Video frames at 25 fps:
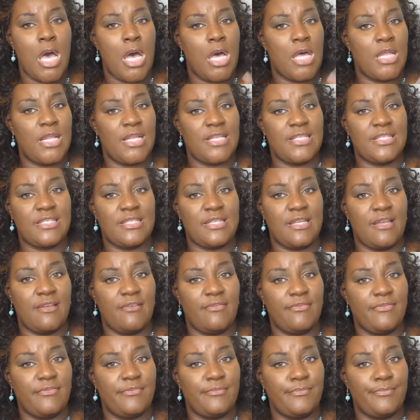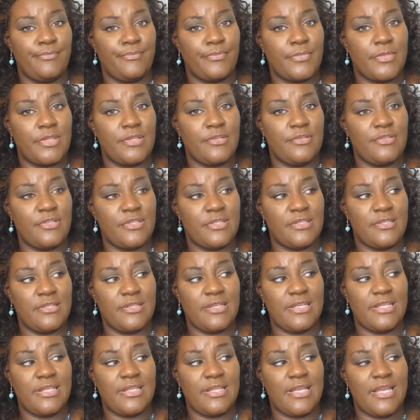all that stuff. You just
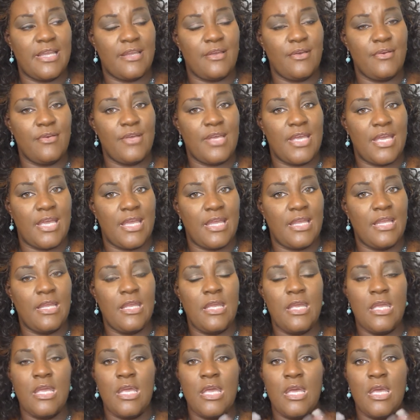looking like, okay.